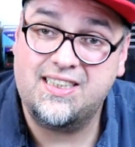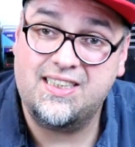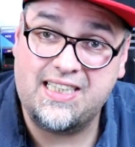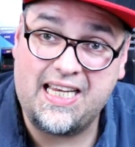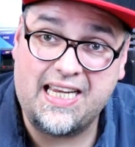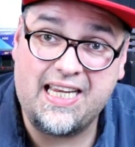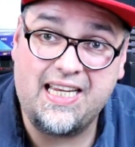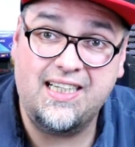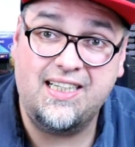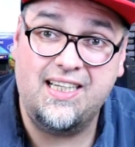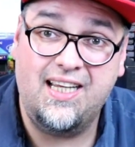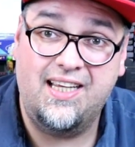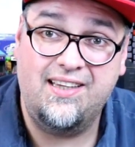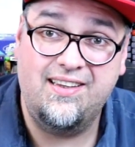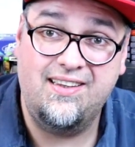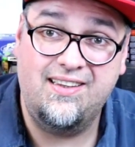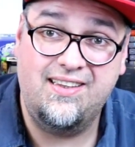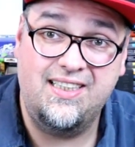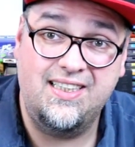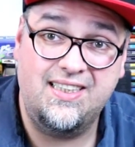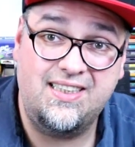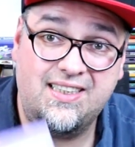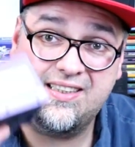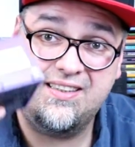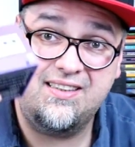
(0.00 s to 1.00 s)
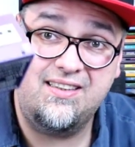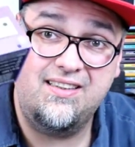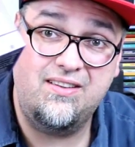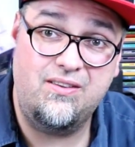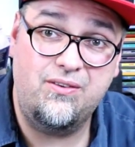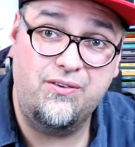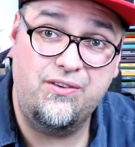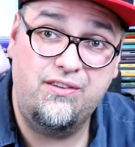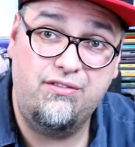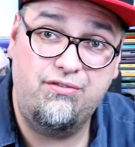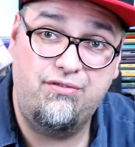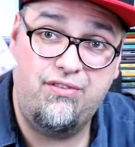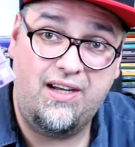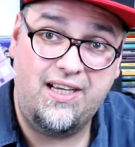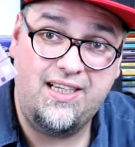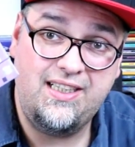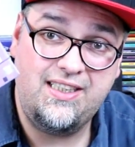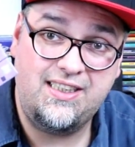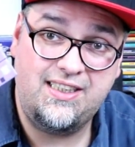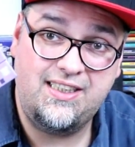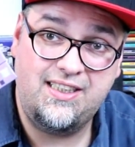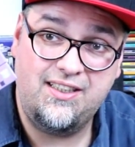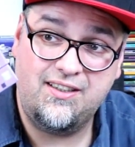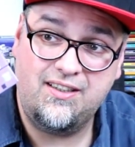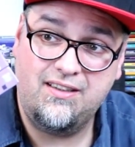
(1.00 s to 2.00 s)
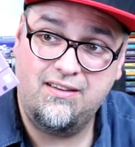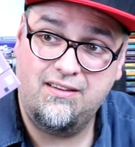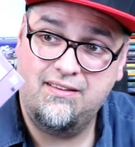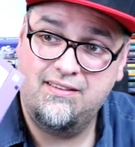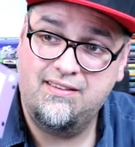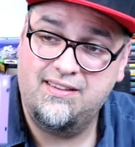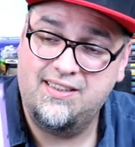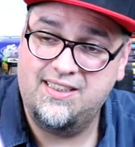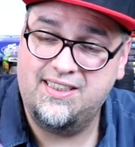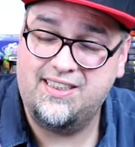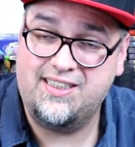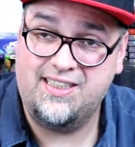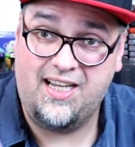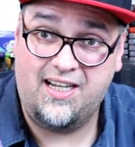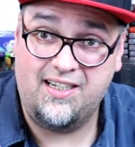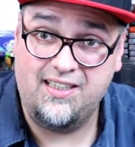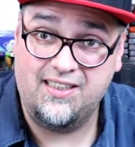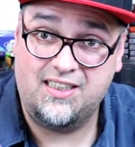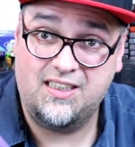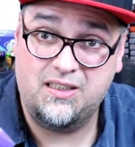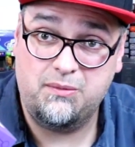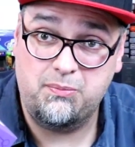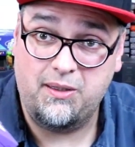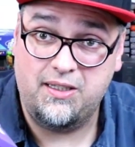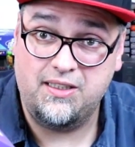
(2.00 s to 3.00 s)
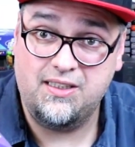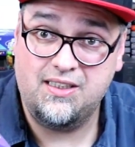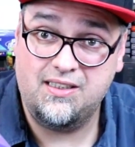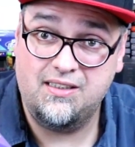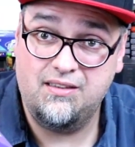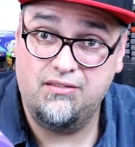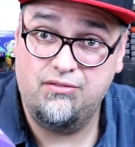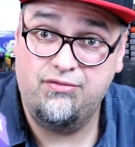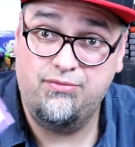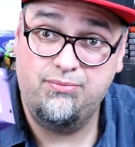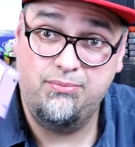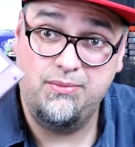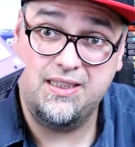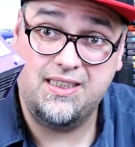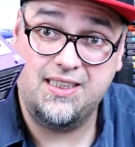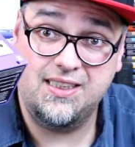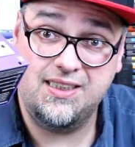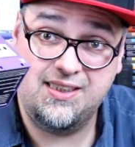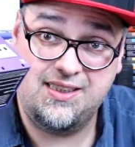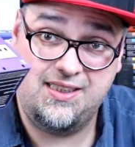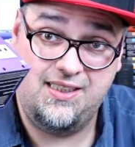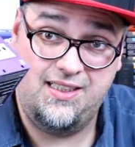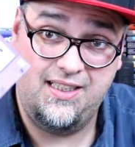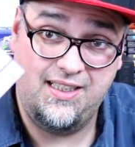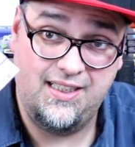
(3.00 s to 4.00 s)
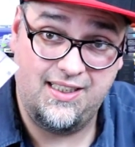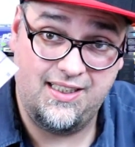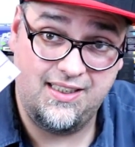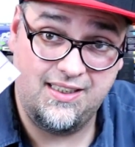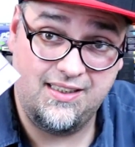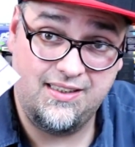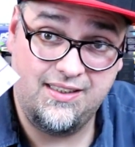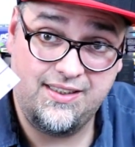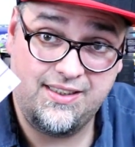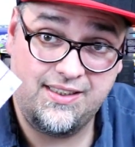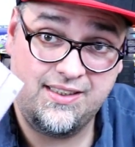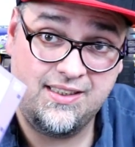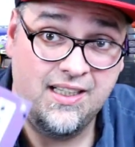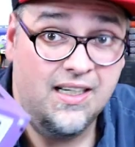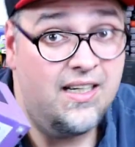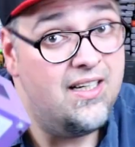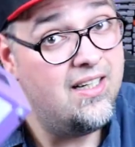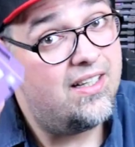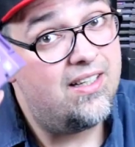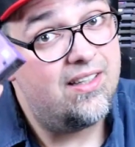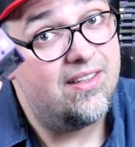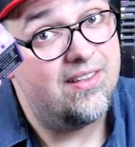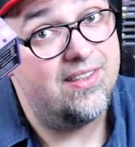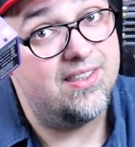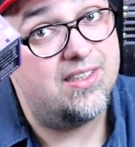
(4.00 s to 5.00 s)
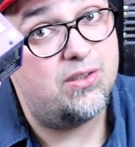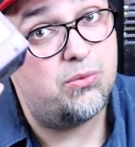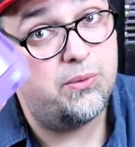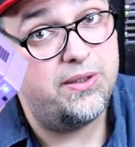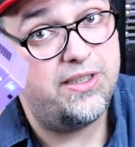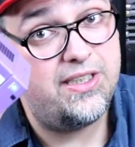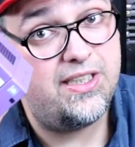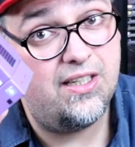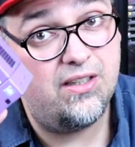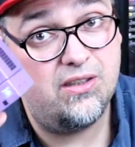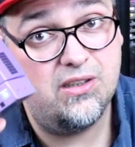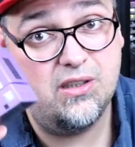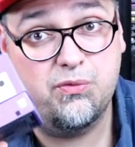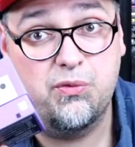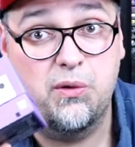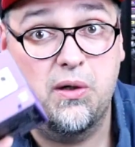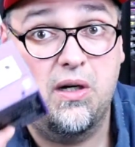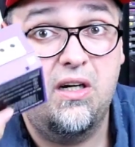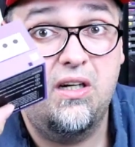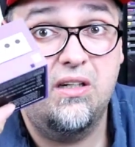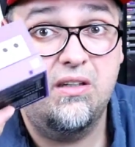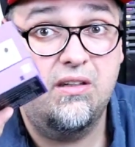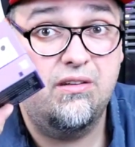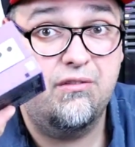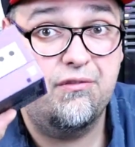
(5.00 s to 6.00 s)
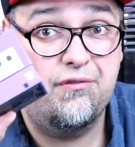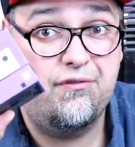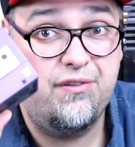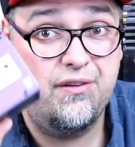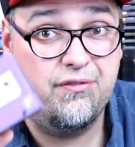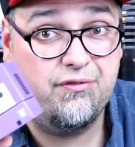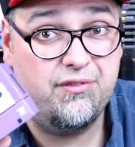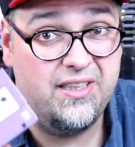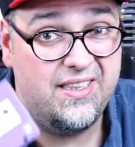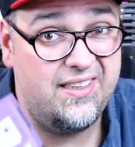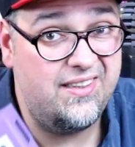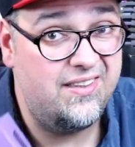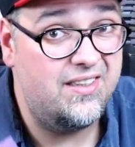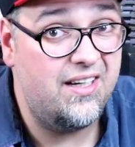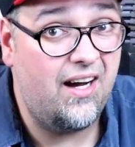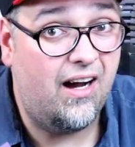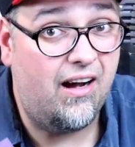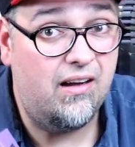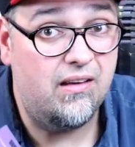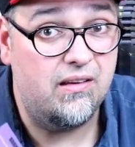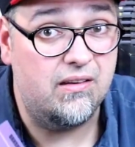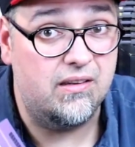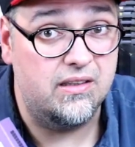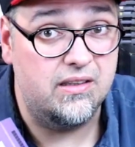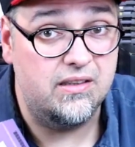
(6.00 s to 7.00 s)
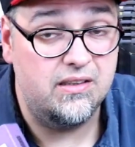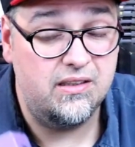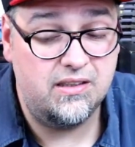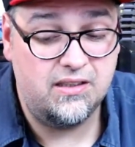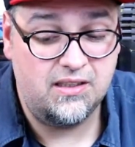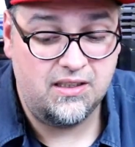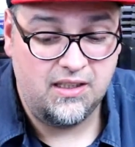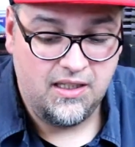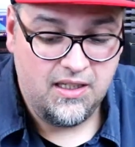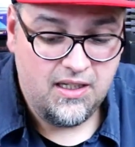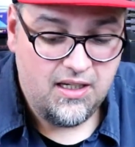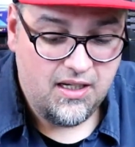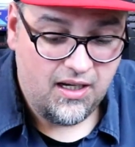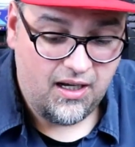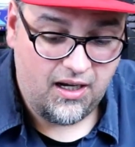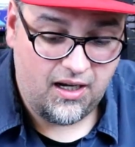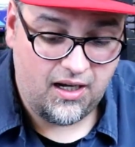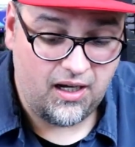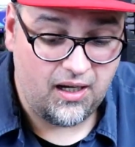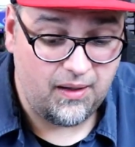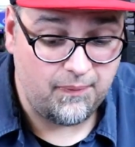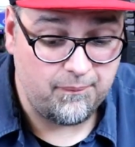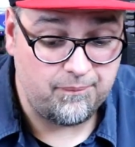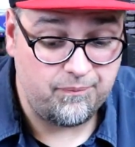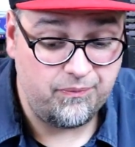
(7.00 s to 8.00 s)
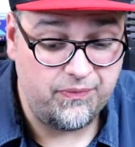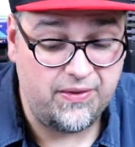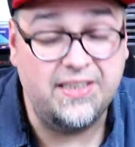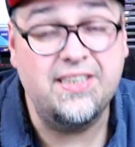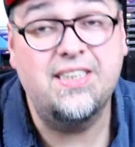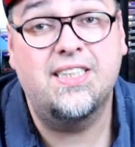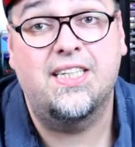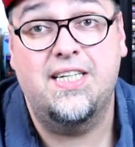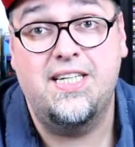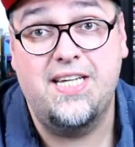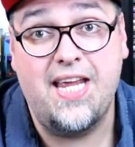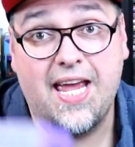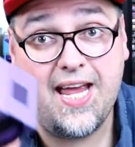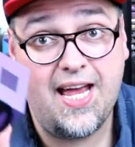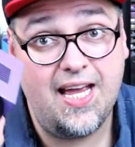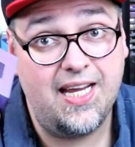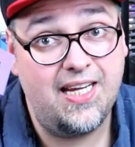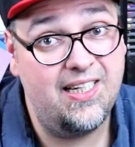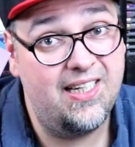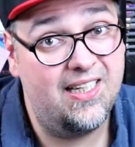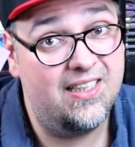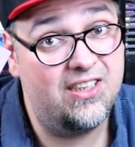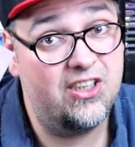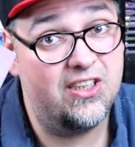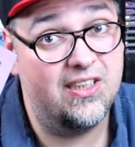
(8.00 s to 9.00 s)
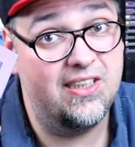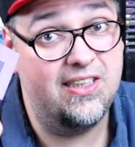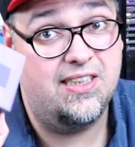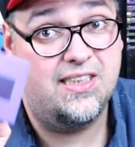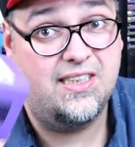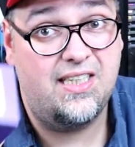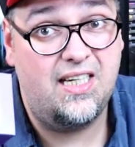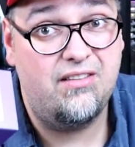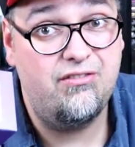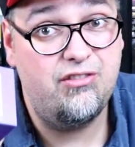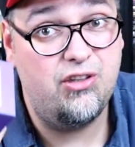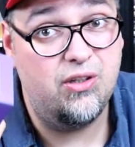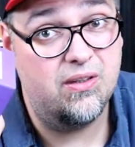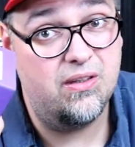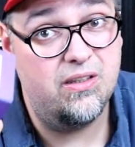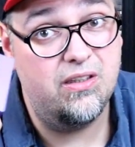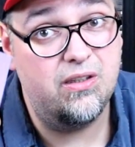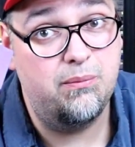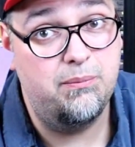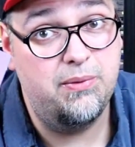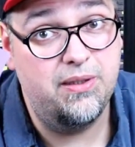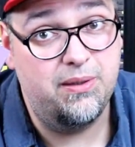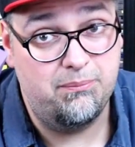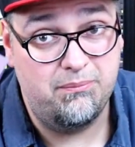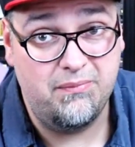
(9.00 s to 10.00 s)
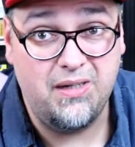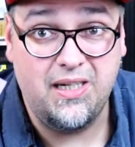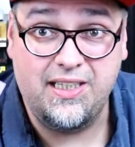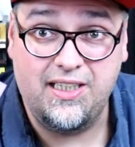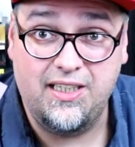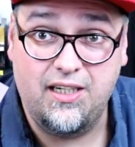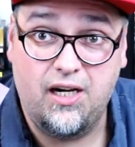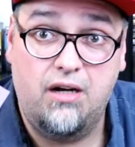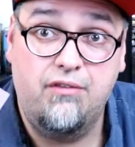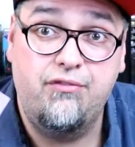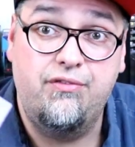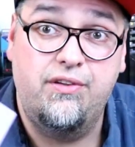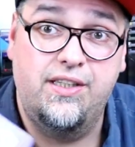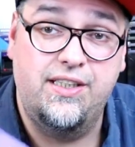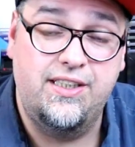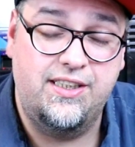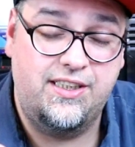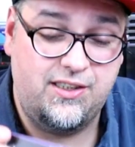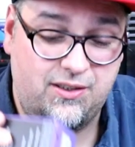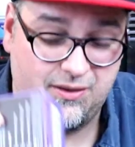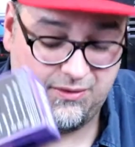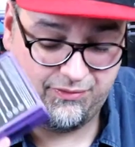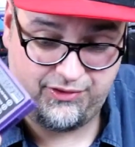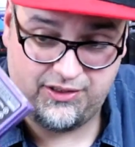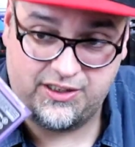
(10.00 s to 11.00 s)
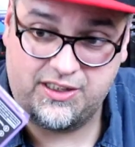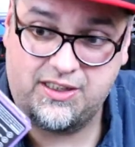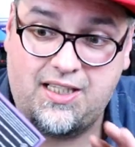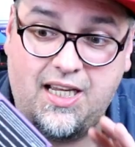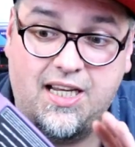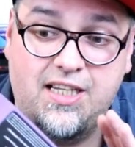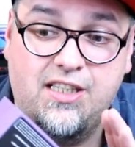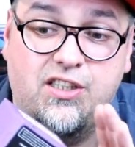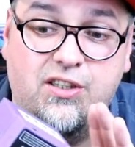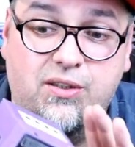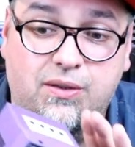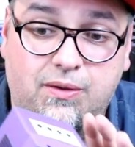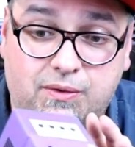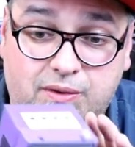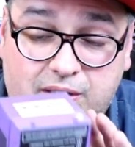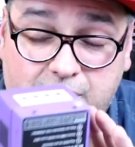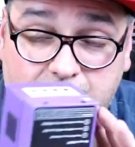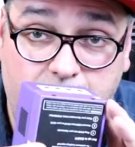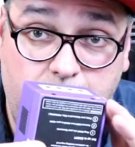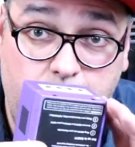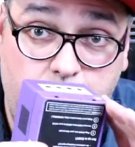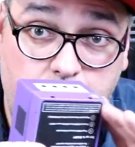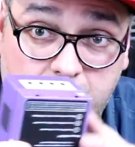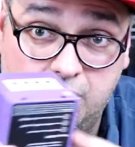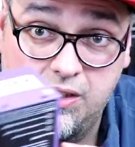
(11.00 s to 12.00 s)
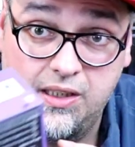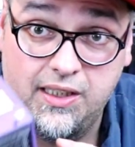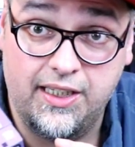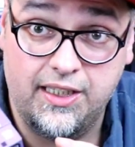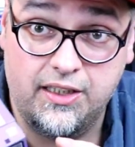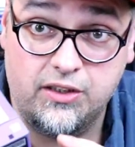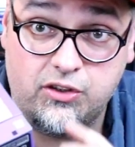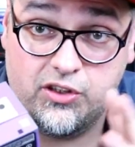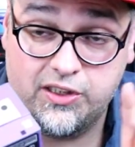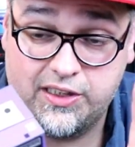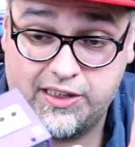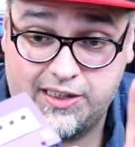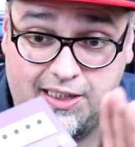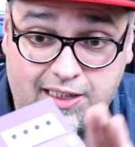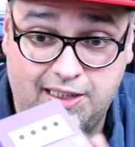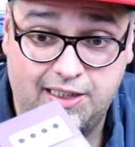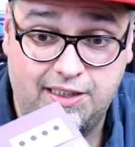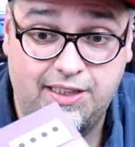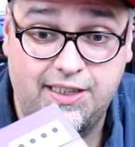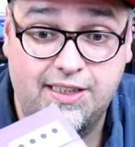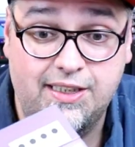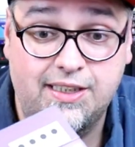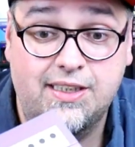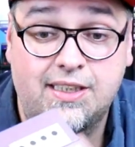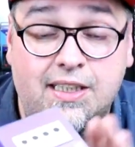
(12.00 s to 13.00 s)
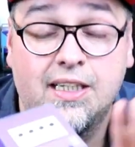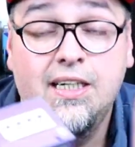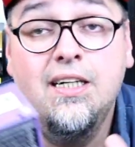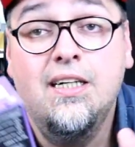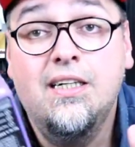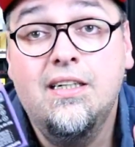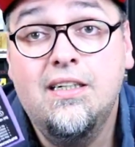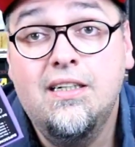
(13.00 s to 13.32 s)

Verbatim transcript: saying that this little device here is not expensive because it is. This retails for $150. Um, and today I can actually save you a little bit of money off of this. So if you stay tuned and you're really interested in this,